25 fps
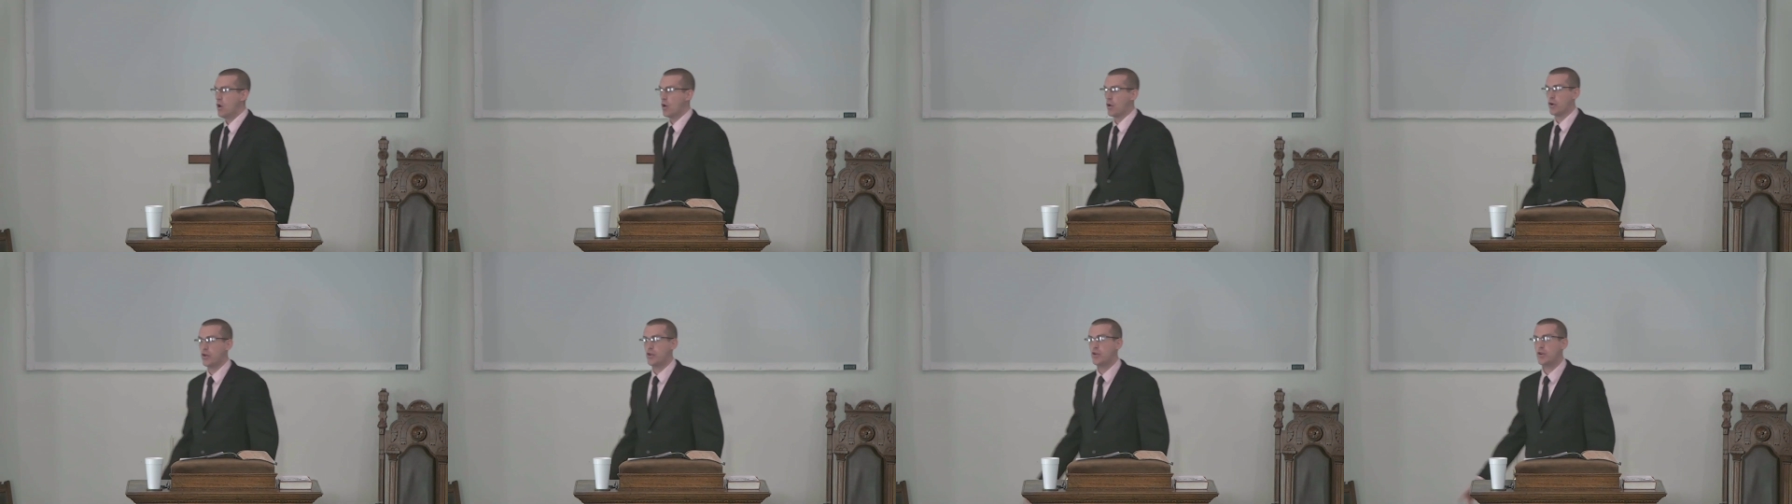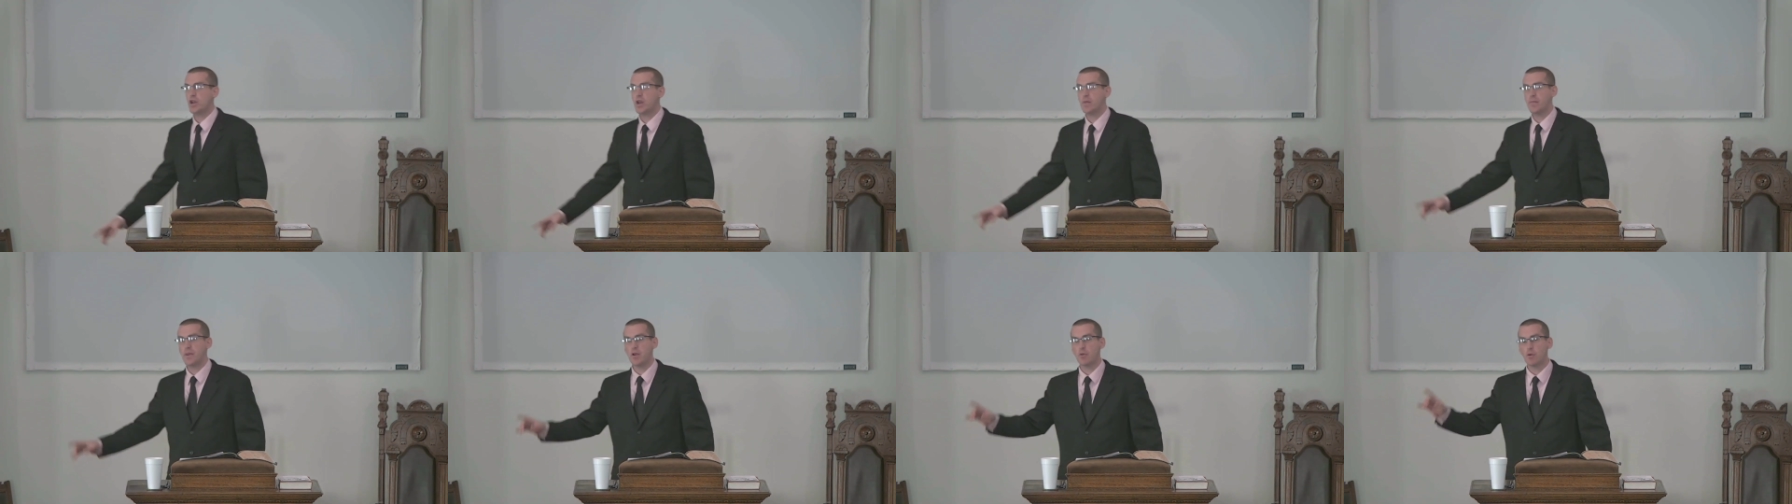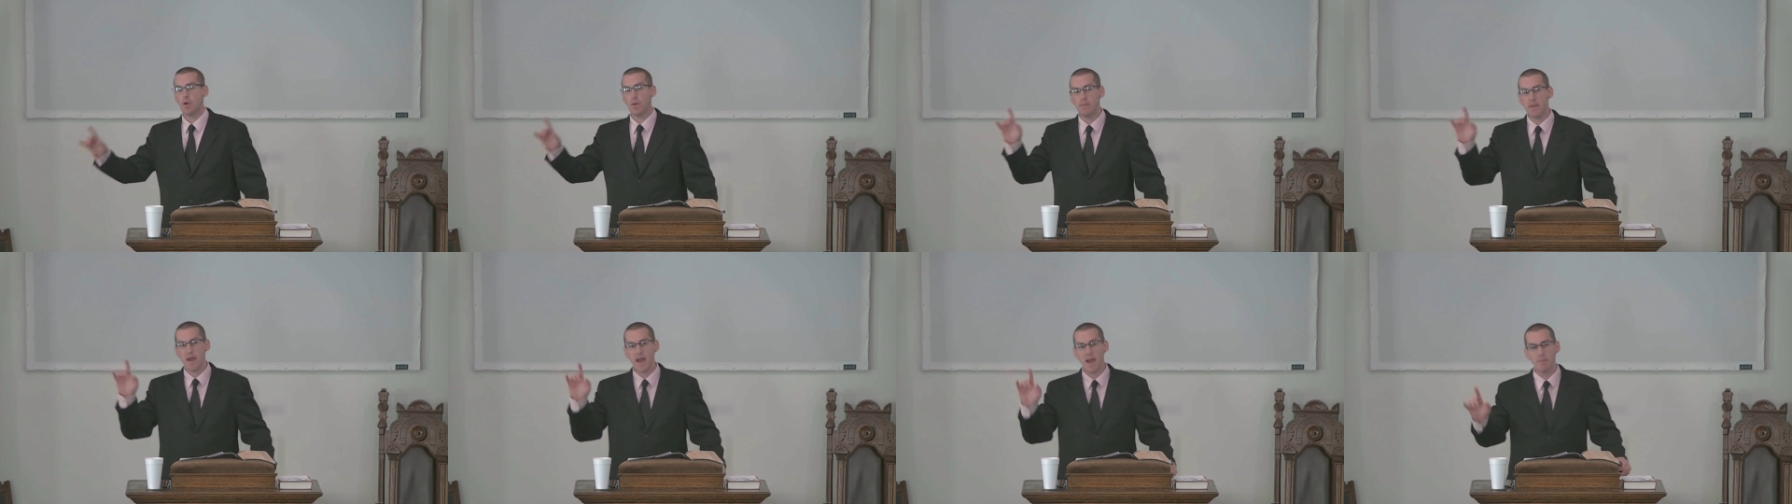Or are you going to
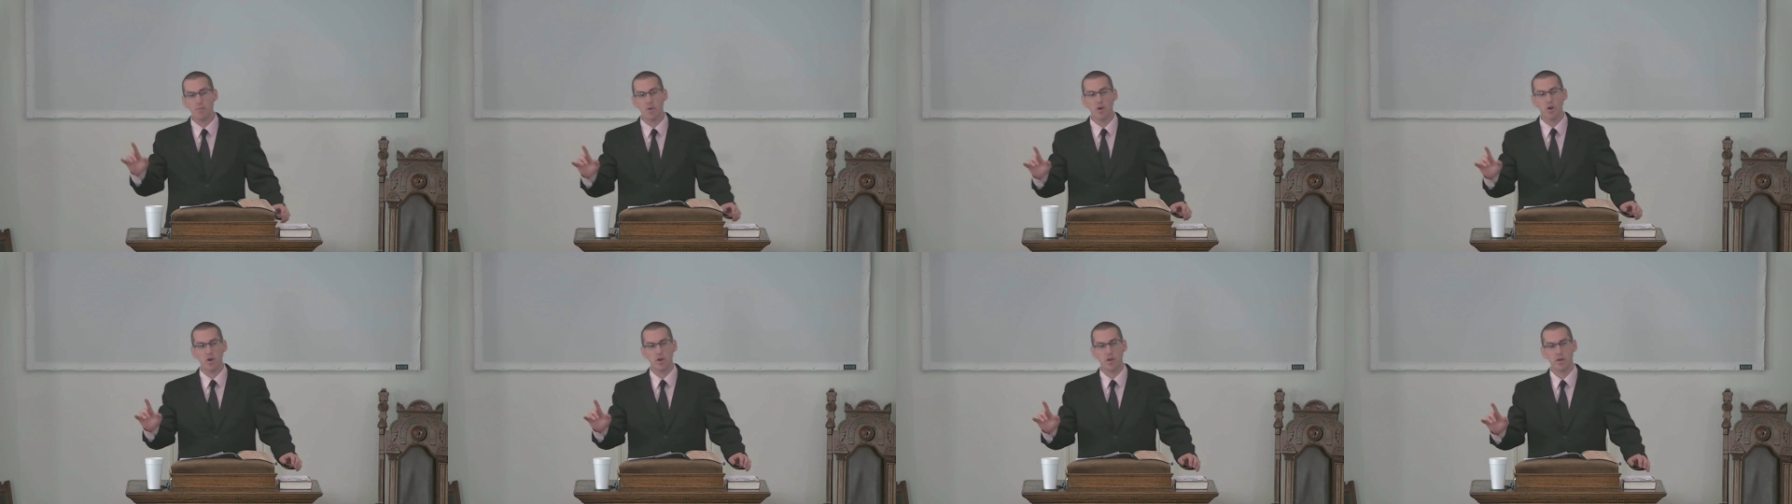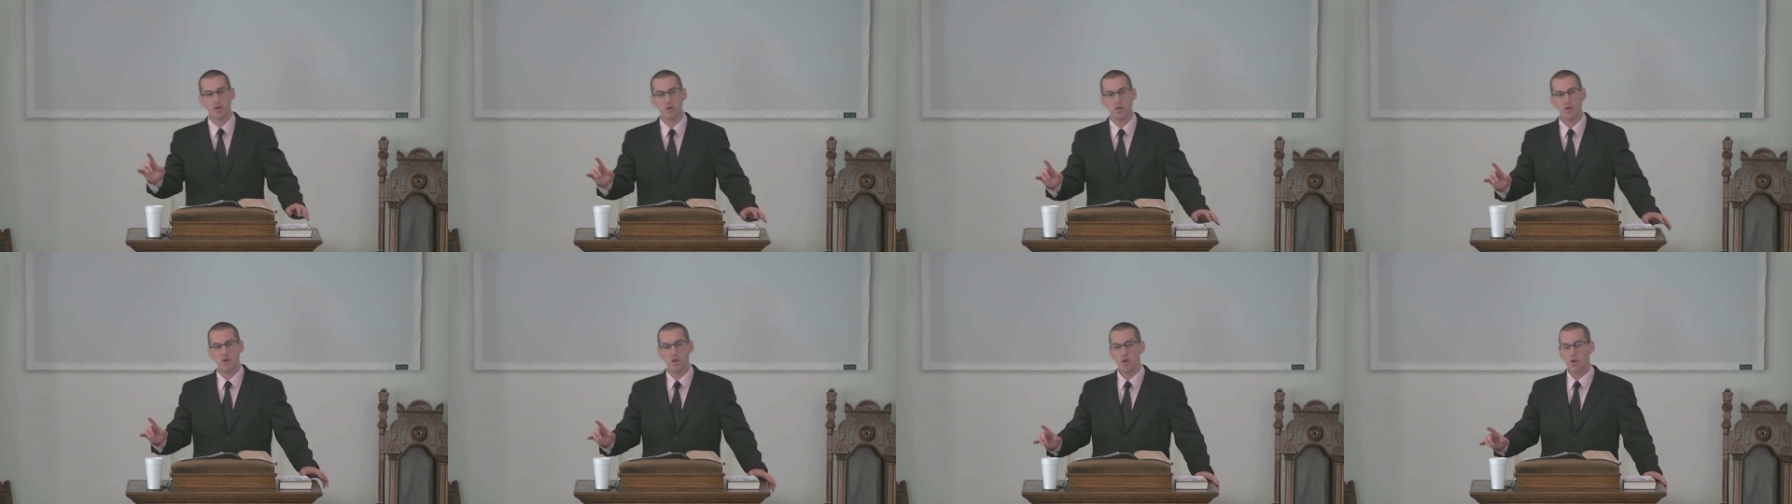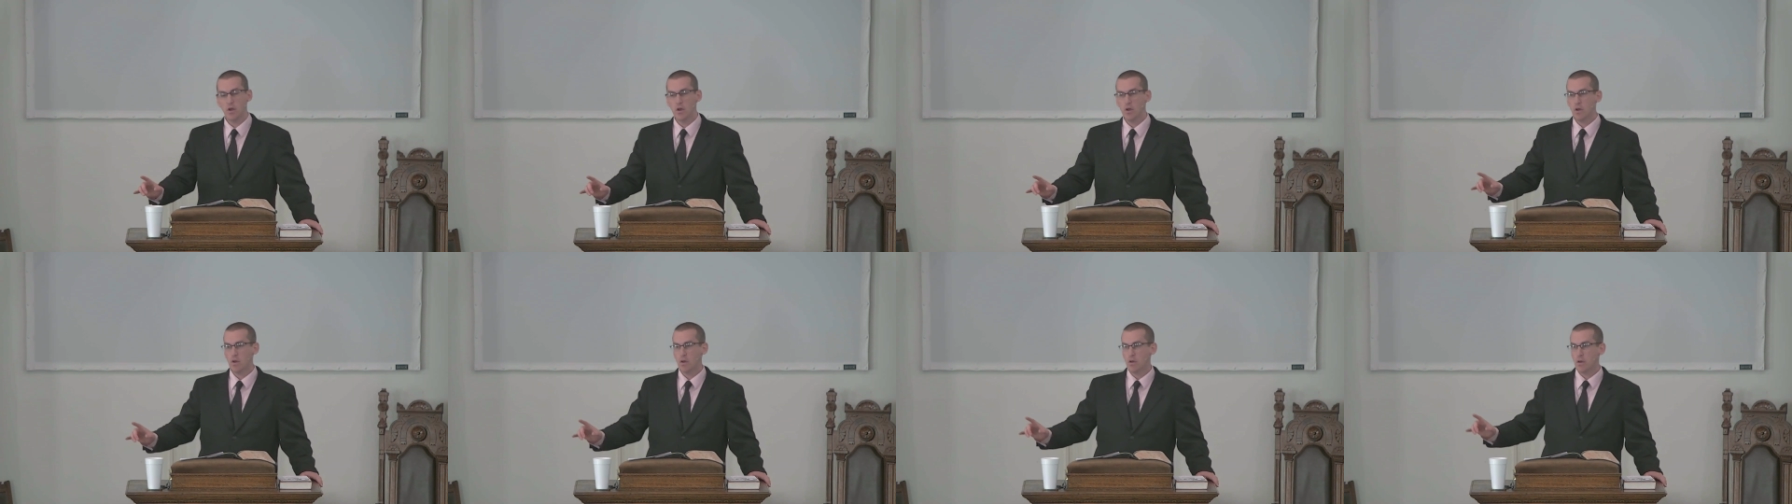be remembered
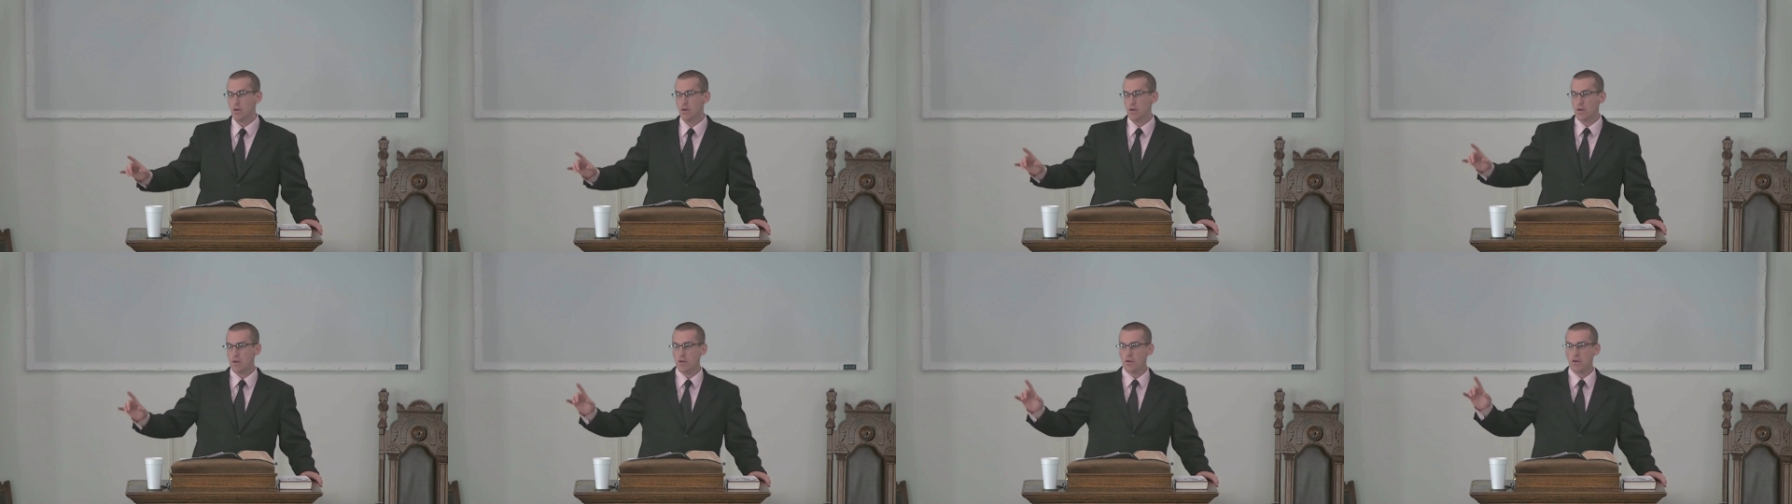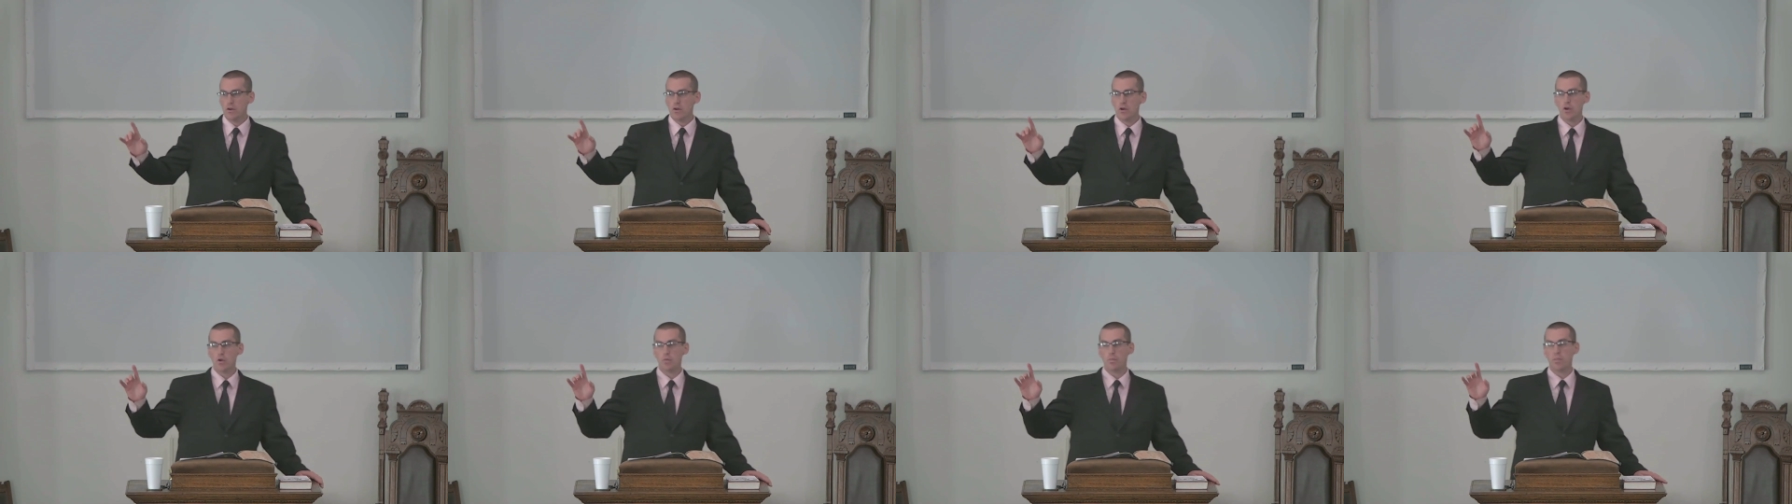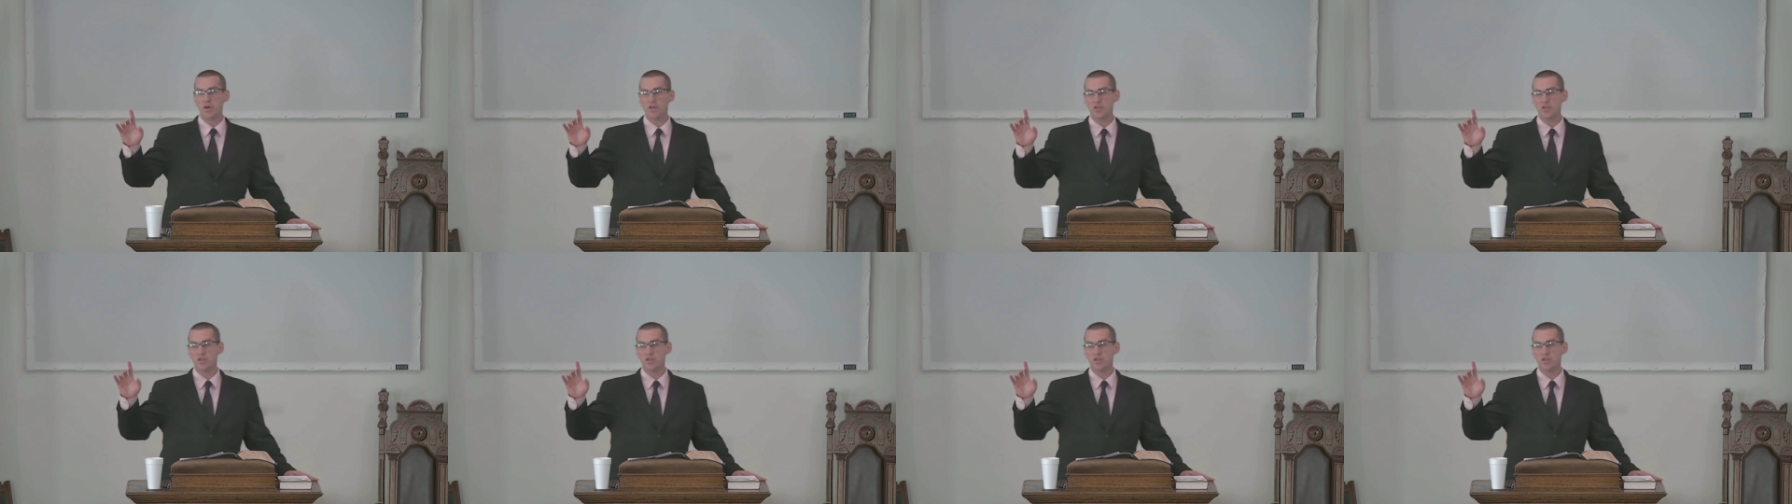who